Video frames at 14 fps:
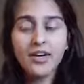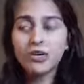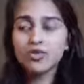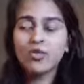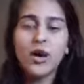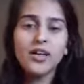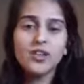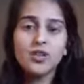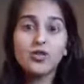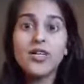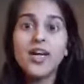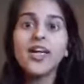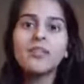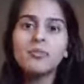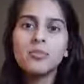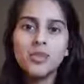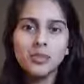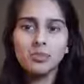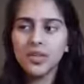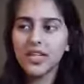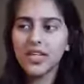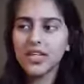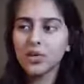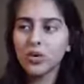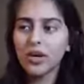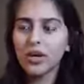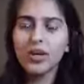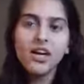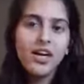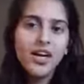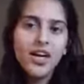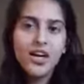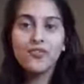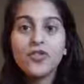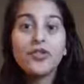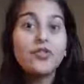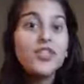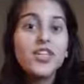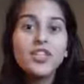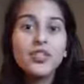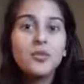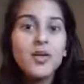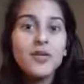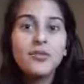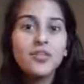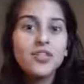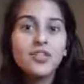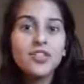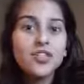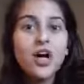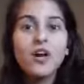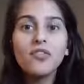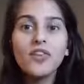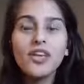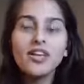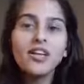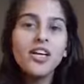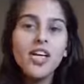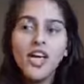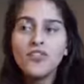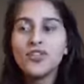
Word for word: I don't try to take them someplace where if you do this, you'll be able to solve it.